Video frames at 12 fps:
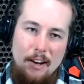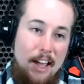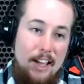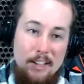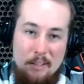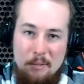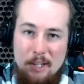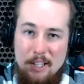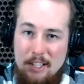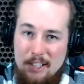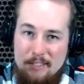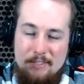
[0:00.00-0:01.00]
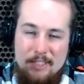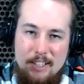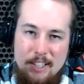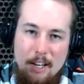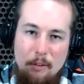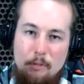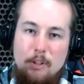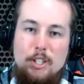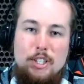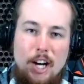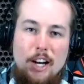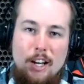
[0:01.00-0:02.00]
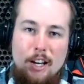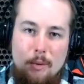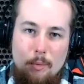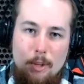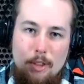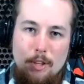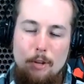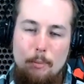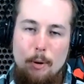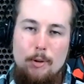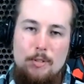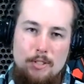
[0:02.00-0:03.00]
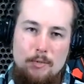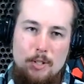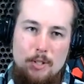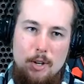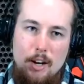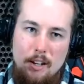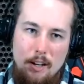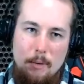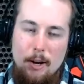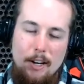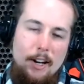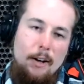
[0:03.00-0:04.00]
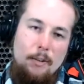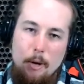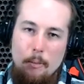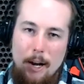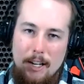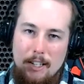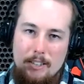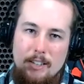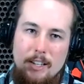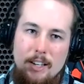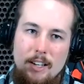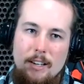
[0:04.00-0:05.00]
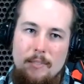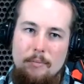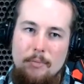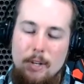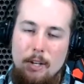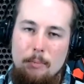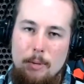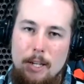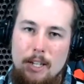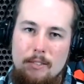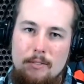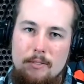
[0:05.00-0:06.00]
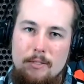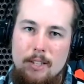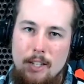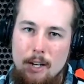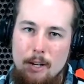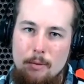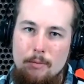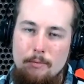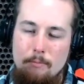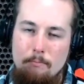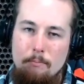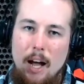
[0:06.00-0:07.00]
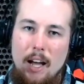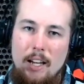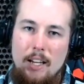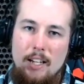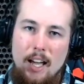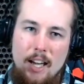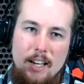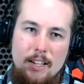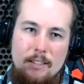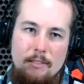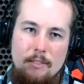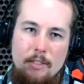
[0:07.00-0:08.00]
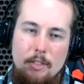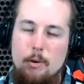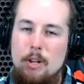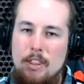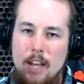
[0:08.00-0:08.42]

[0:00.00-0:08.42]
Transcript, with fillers: Hey, you want to get a free shotgun with your purchase of a truck? Come on, now nobody's going to be, you know, buying a $30,000